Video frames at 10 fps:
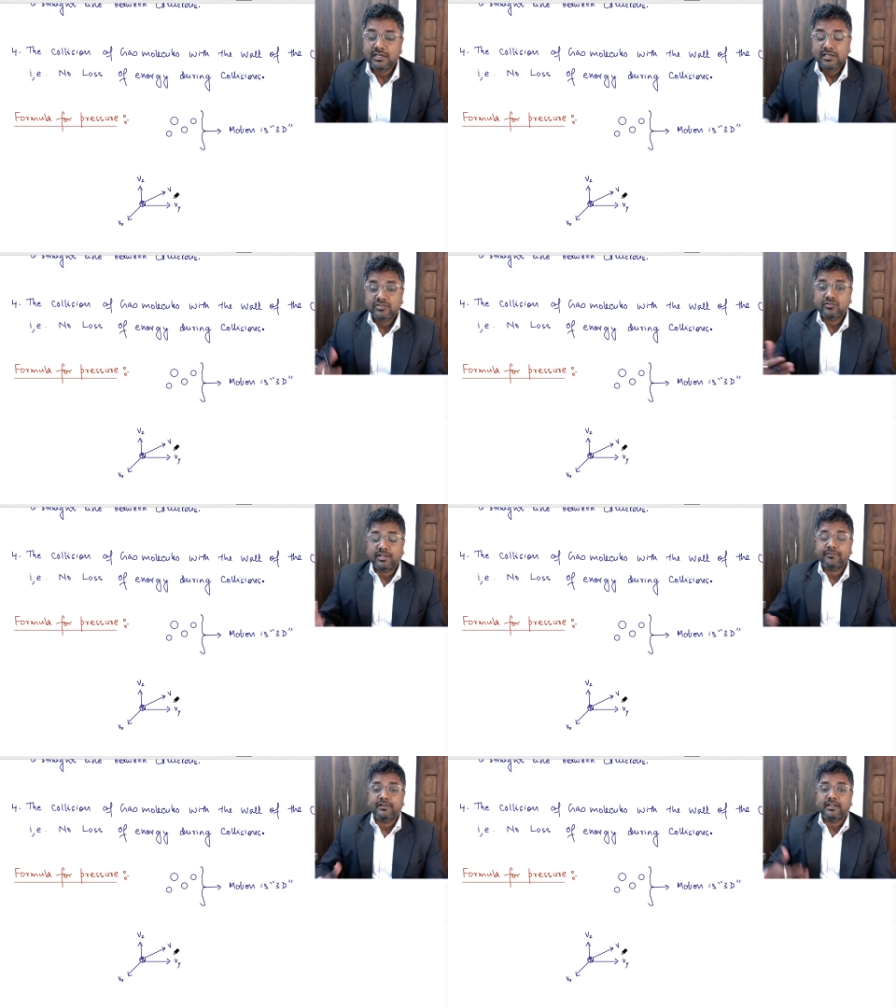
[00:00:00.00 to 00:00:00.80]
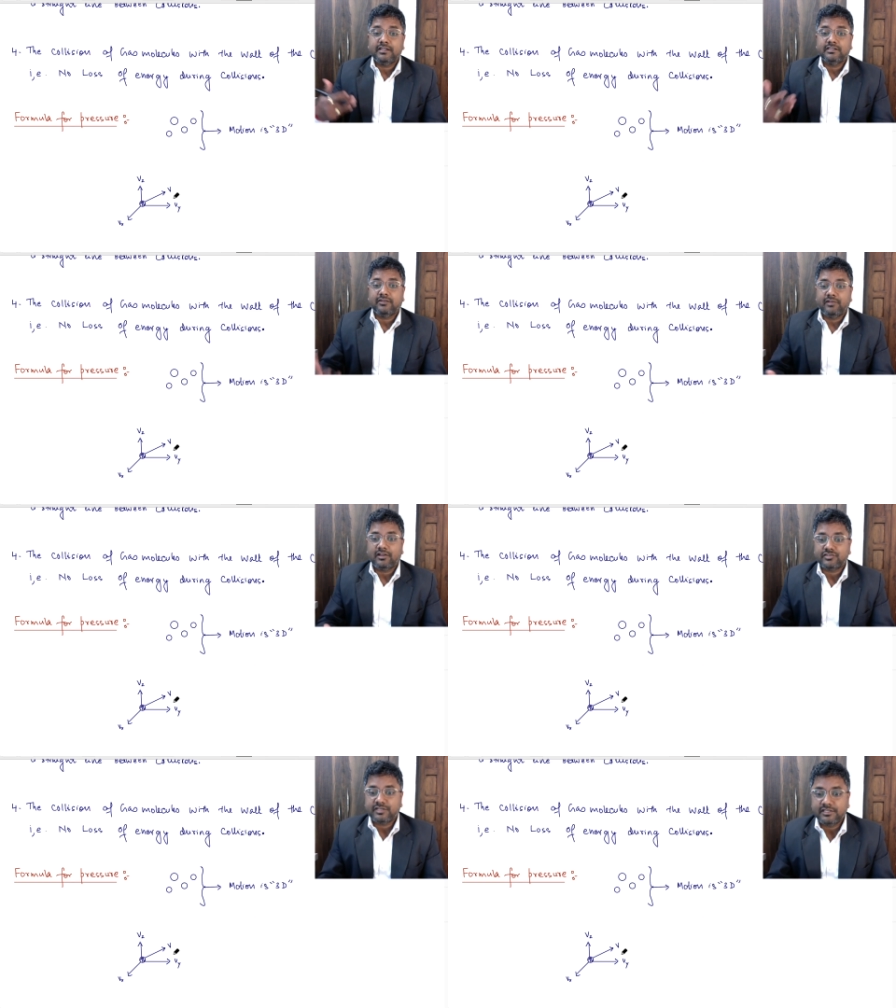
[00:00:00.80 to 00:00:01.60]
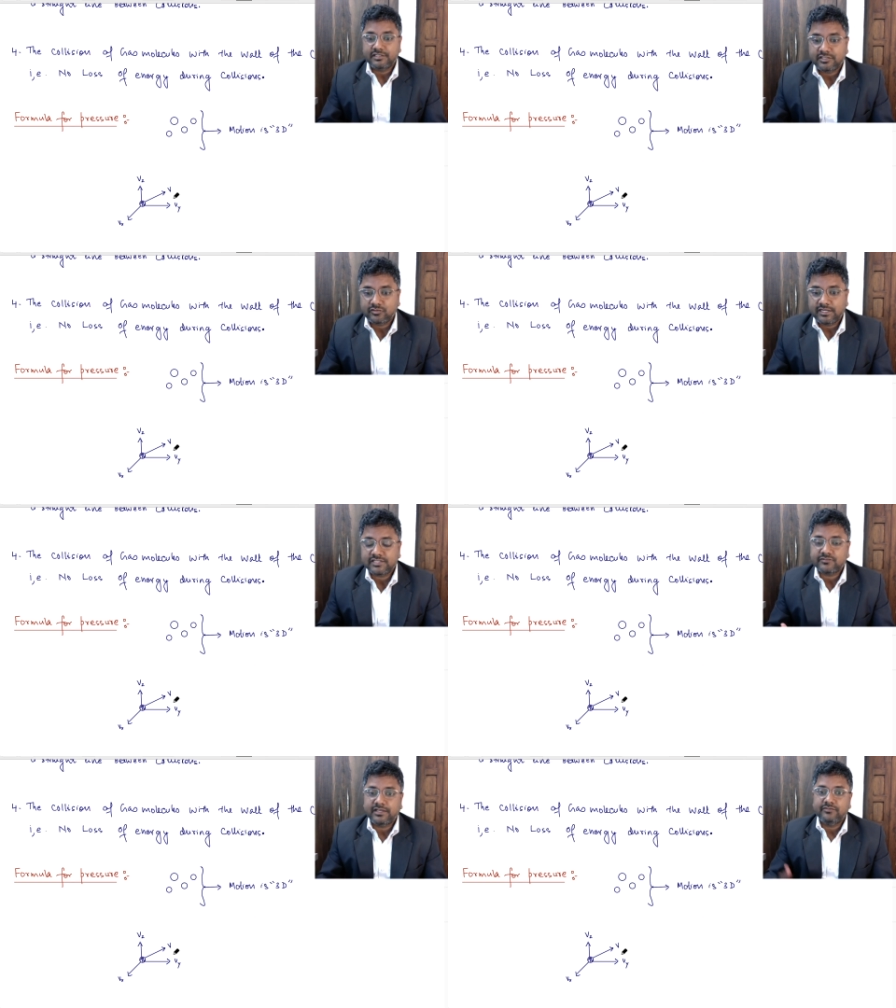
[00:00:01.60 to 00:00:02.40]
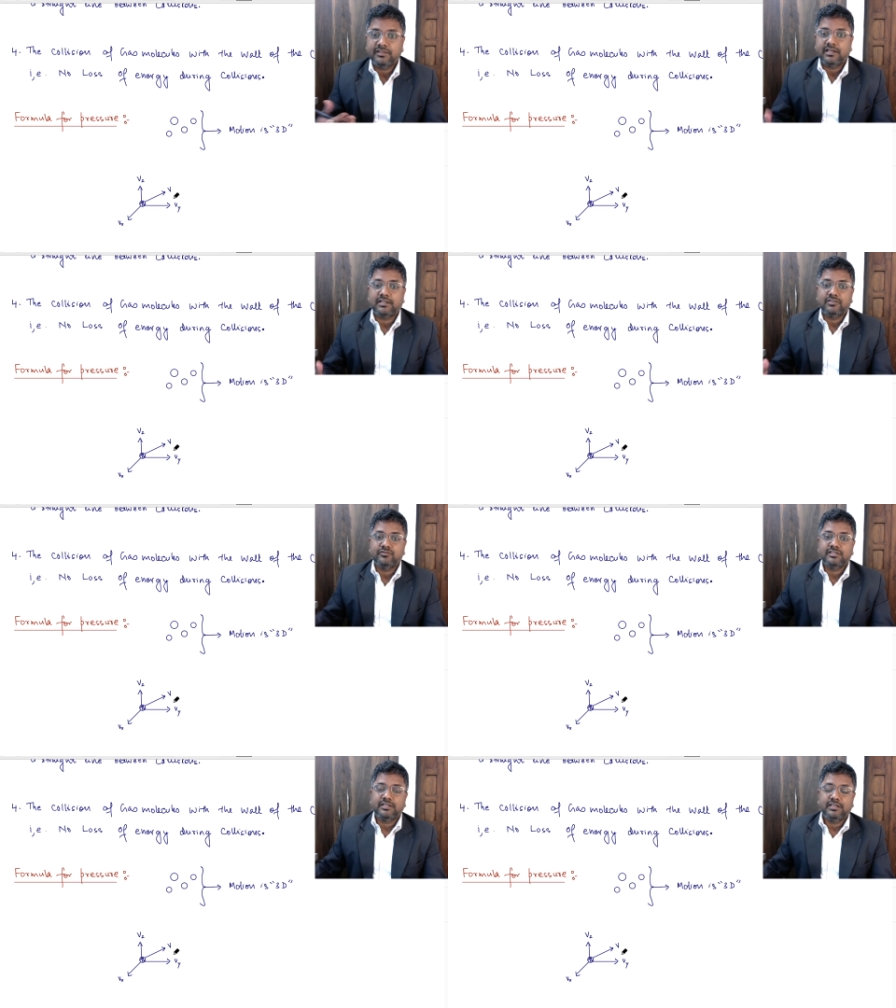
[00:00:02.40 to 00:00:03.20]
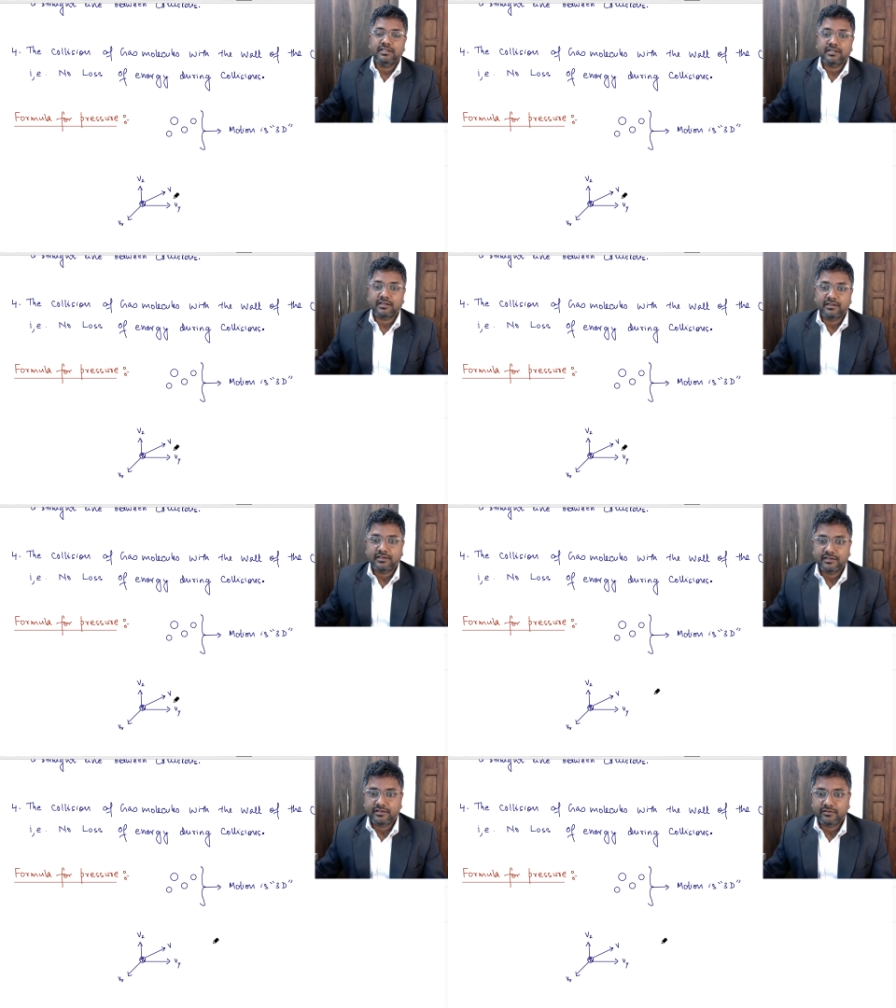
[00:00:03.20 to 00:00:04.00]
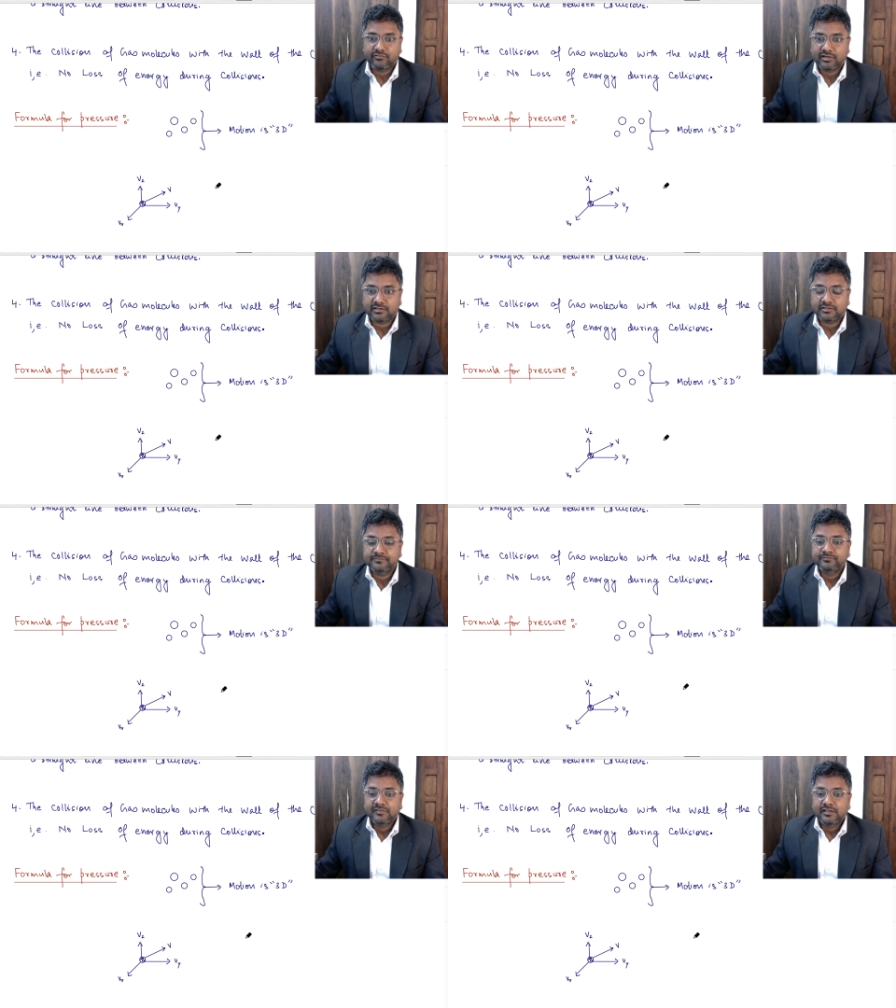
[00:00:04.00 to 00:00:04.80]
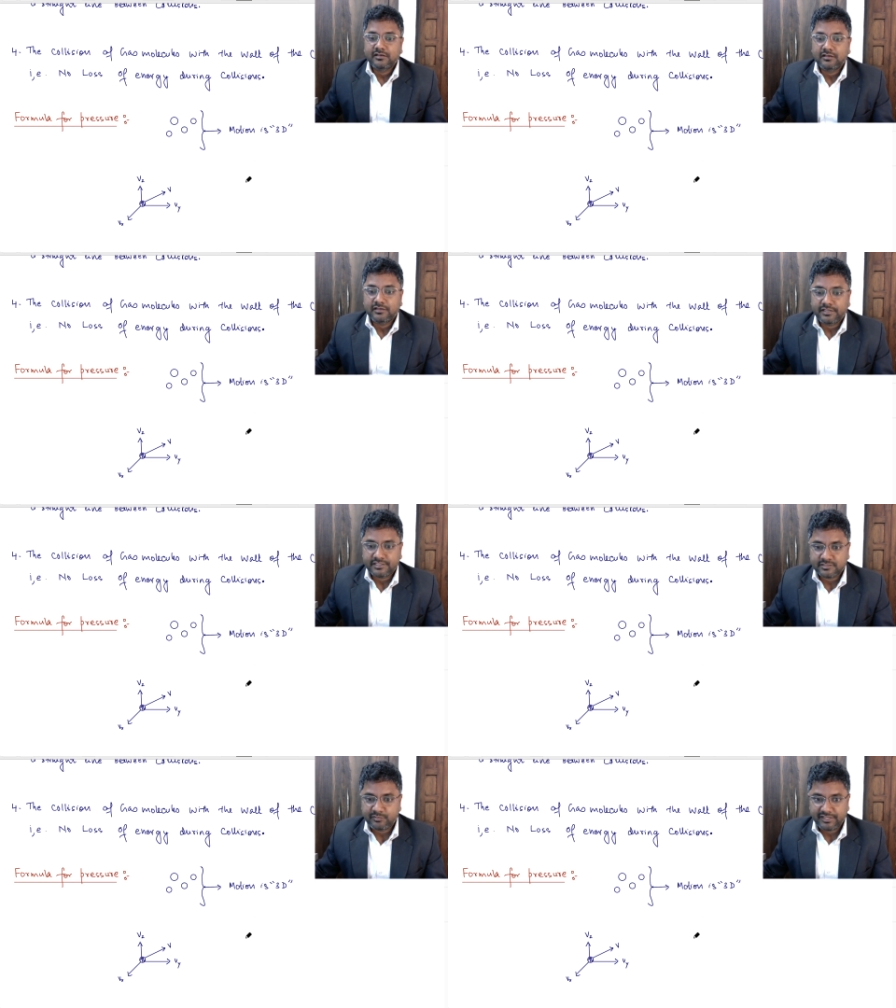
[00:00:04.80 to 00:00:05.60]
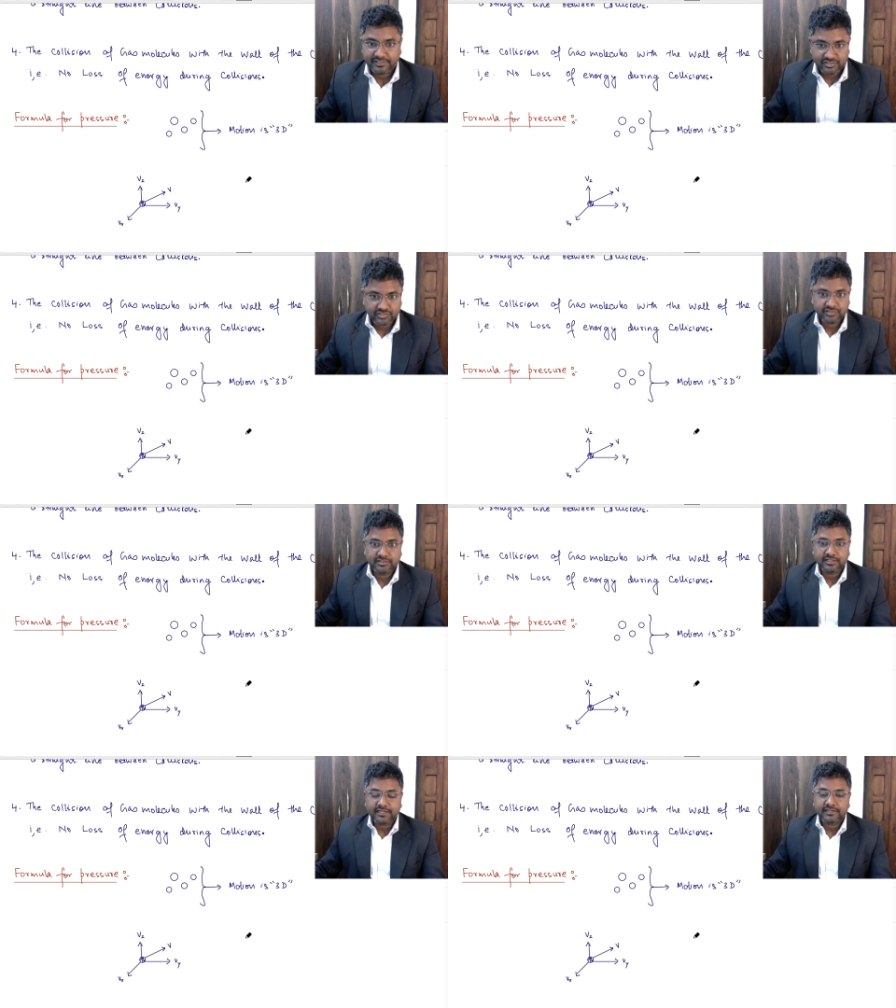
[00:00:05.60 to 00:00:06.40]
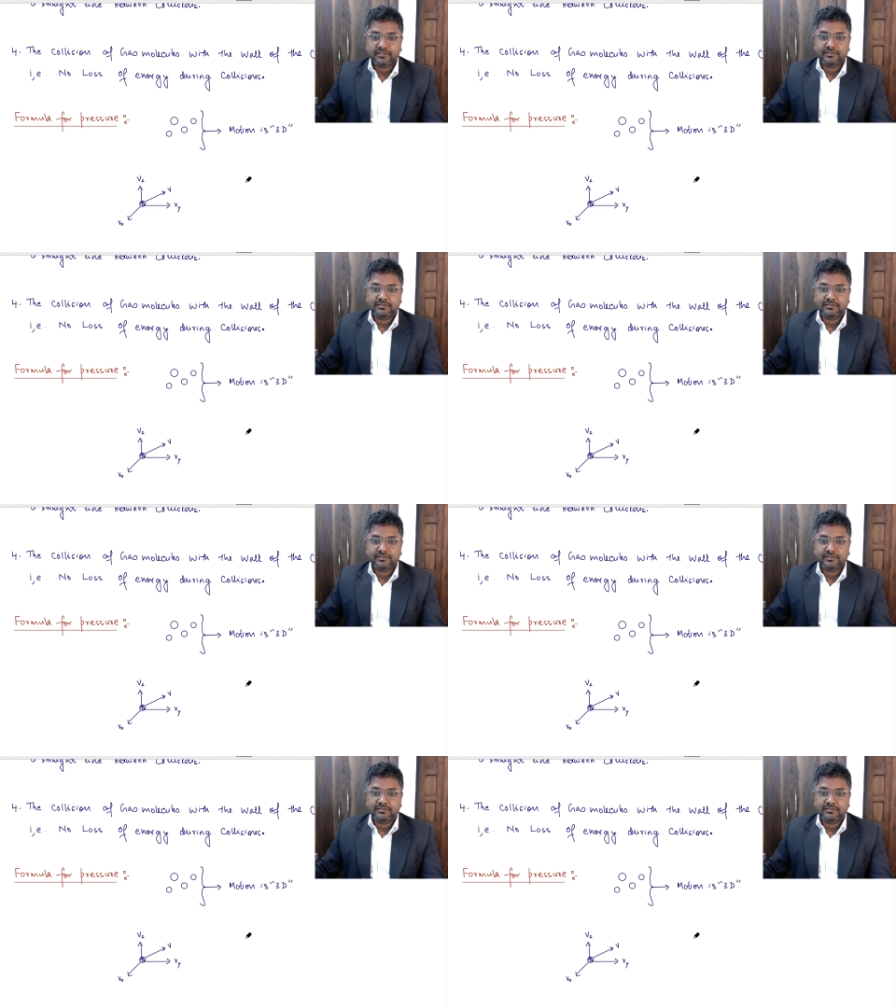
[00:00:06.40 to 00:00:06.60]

So definitely the velocity is zero. That's why we are using here what speed, right?